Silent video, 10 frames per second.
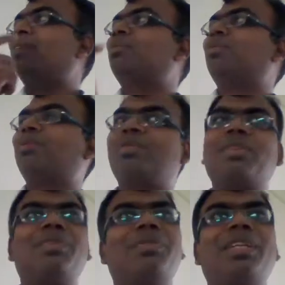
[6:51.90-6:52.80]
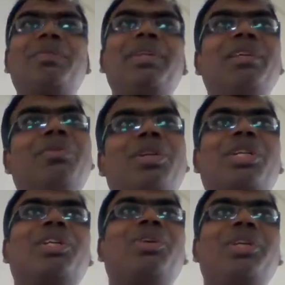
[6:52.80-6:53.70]
medium,
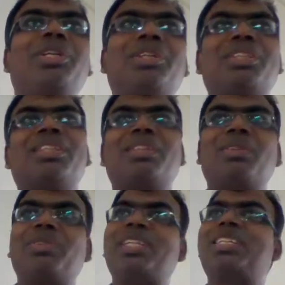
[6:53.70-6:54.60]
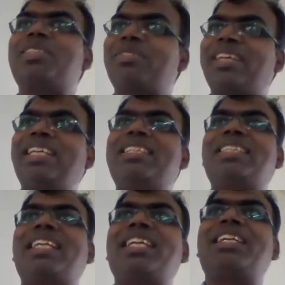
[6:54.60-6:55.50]
what you are going to use, whether it's fine
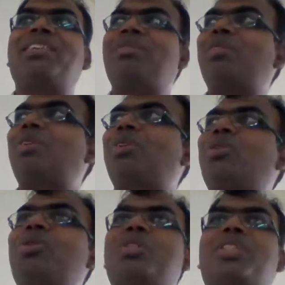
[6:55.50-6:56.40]
screen or